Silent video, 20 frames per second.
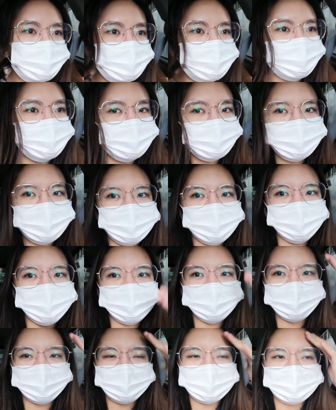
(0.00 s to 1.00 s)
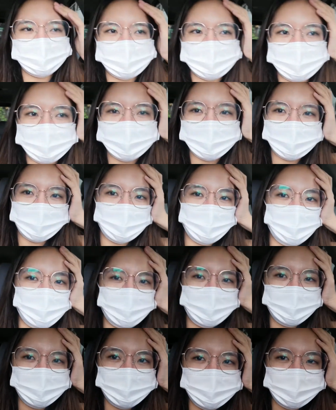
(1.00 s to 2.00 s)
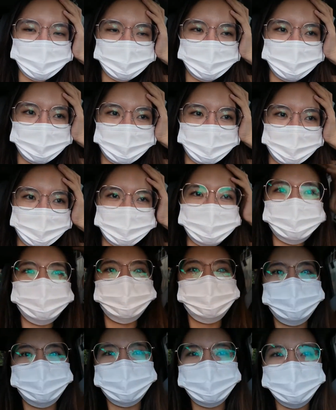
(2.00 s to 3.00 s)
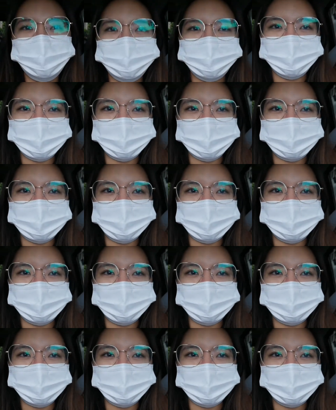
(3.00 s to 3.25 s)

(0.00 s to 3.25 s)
So good morning. It's the next